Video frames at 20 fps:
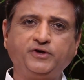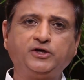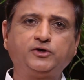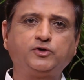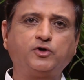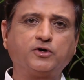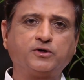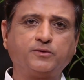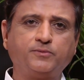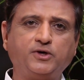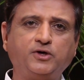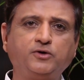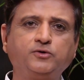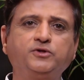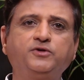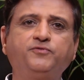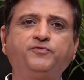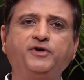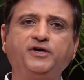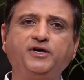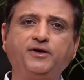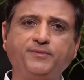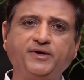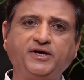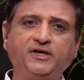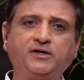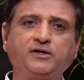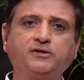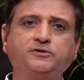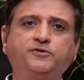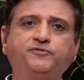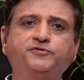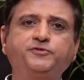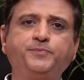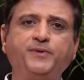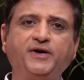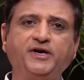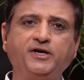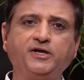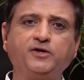we'll talk about the fundamentals of
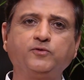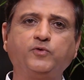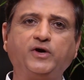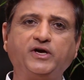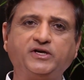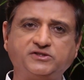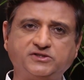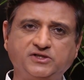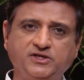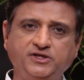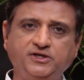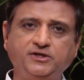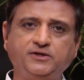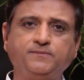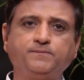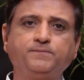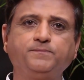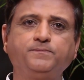spending wisely.